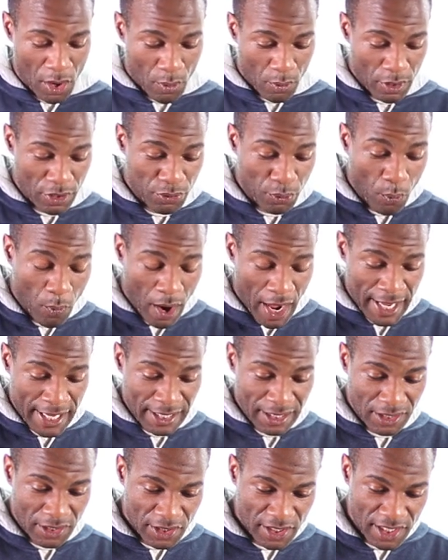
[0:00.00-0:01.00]
with
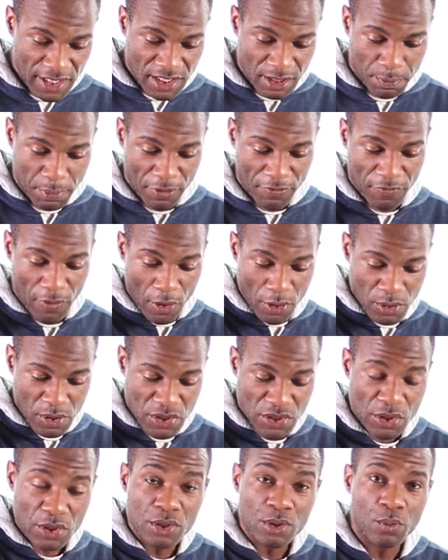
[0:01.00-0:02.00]
white looking to provoke
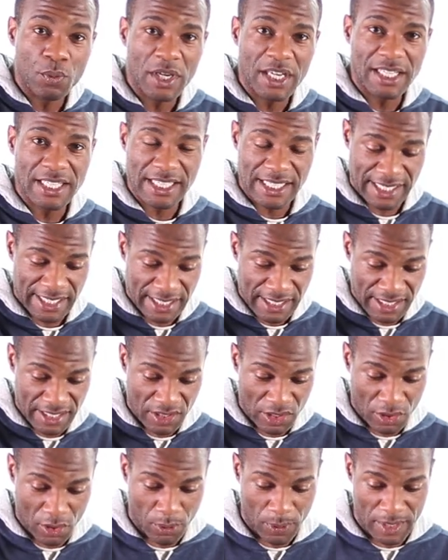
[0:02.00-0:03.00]
certain weaknesses in
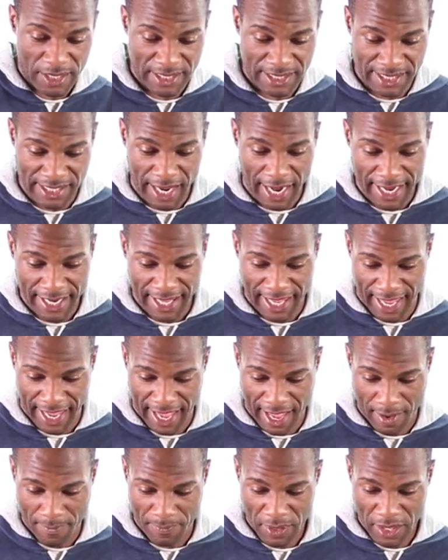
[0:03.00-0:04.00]
the queenside
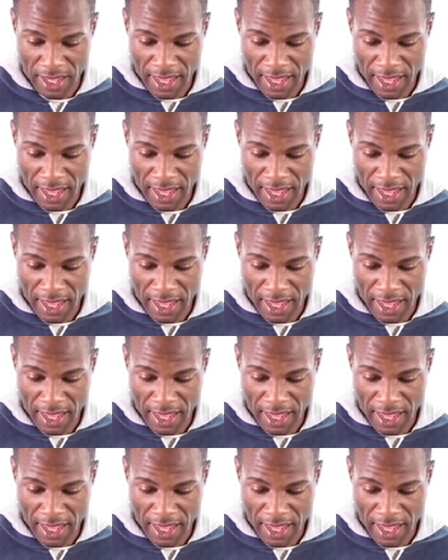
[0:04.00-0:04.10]
camp,